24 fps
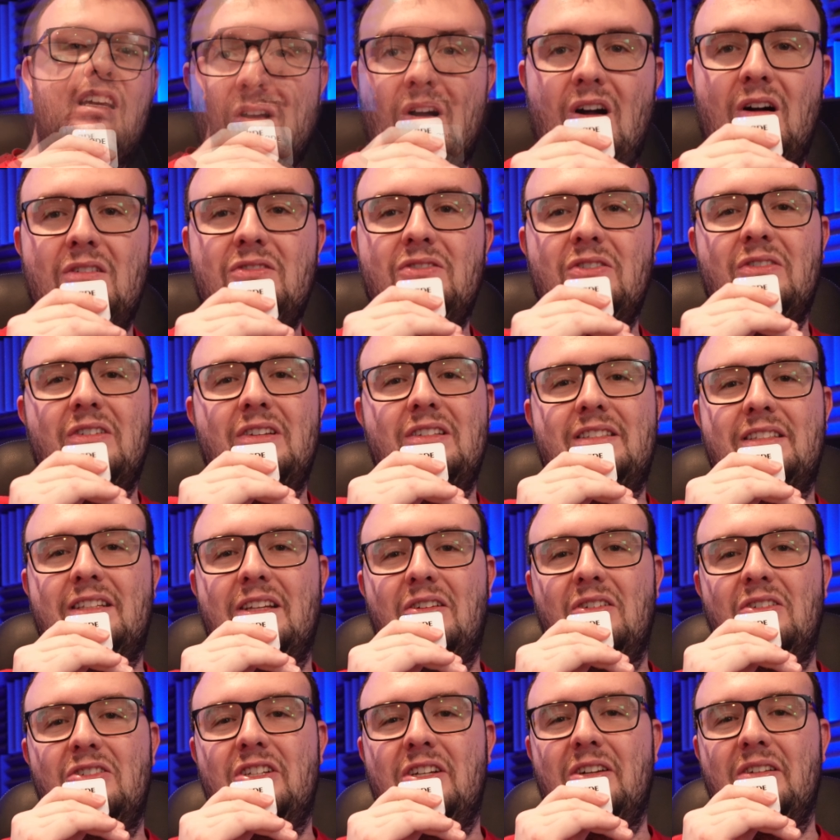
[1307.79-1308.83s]
Also
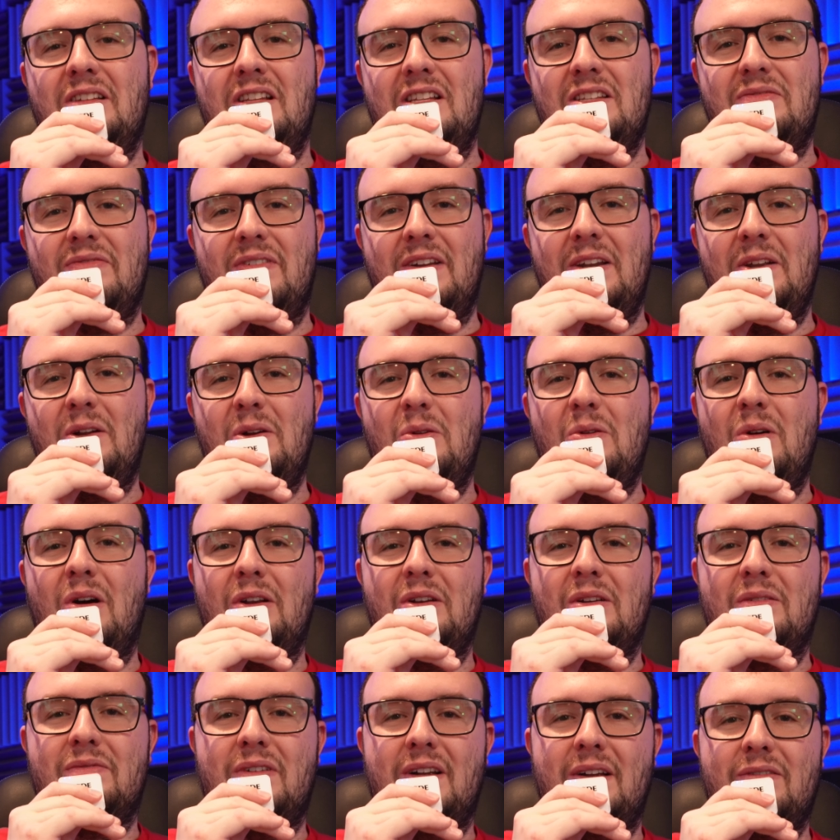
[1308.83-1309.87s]
consider sharing this video on
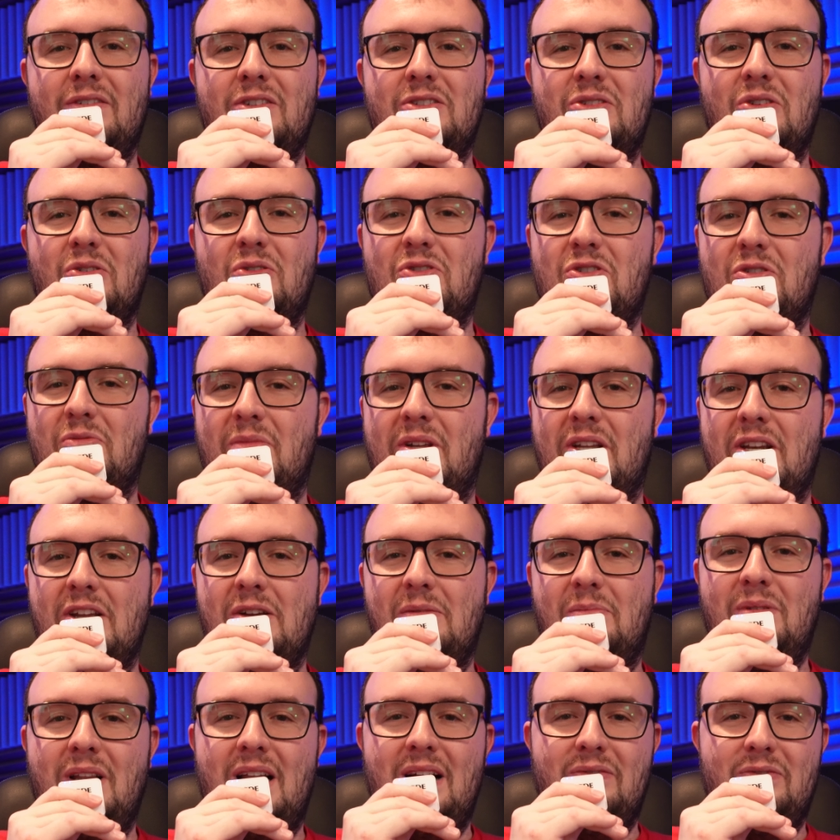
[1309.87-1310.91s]
your favorite social media
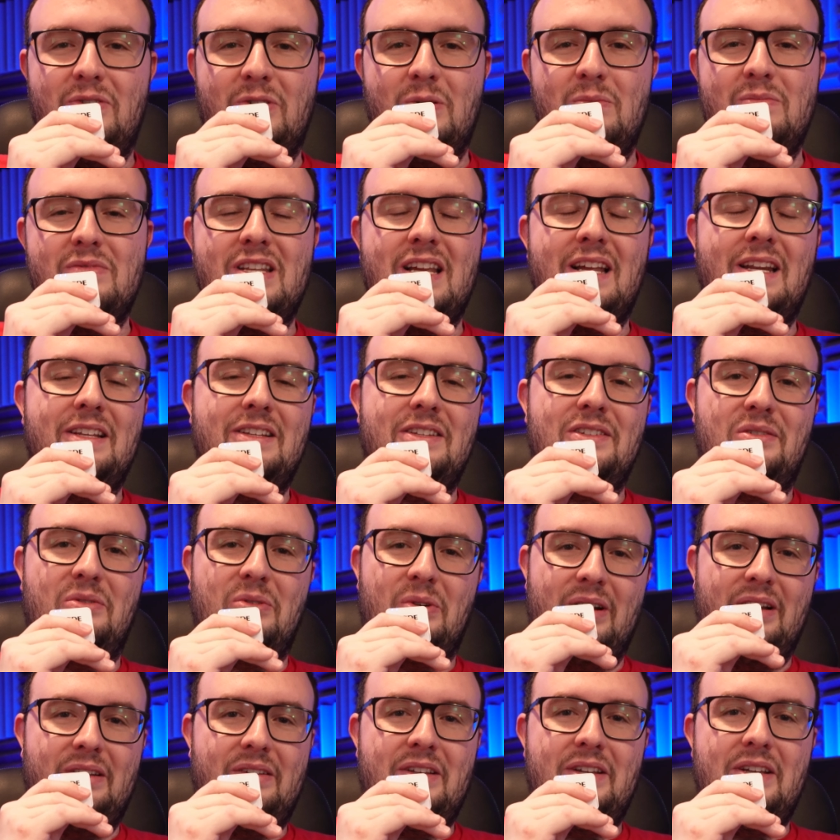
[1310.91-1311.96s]
platforms, that is
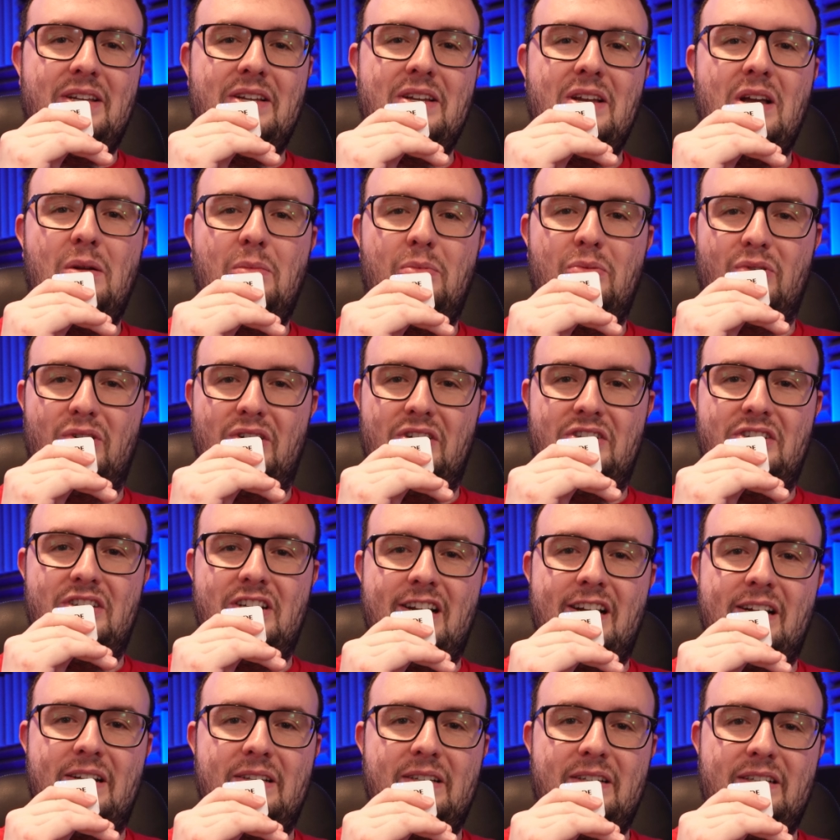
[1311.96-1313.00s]
greatly
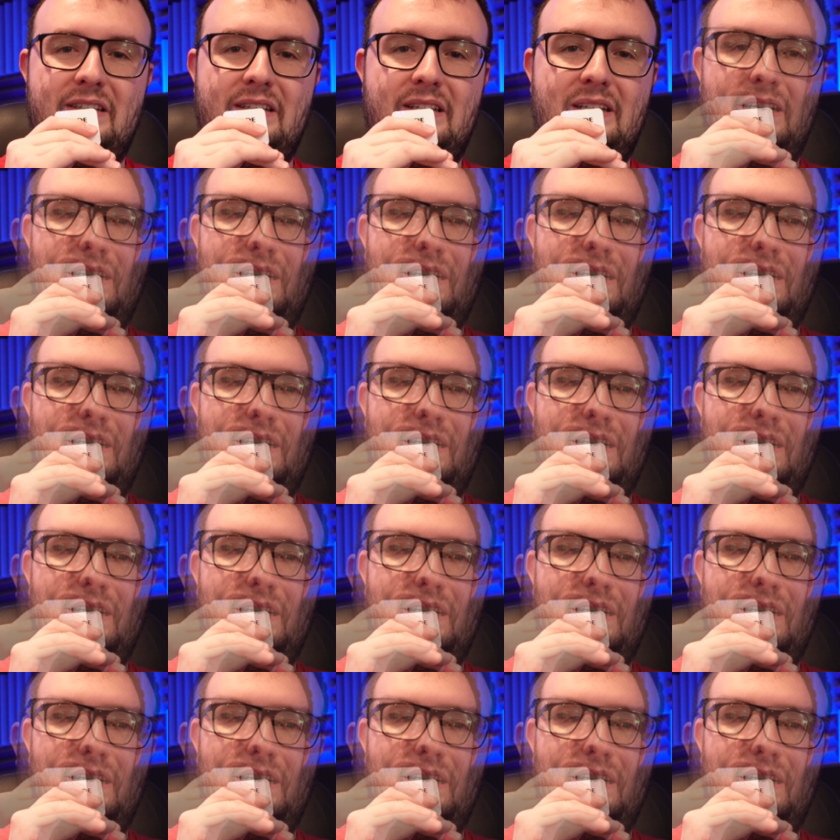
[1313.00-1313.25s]
appreciated.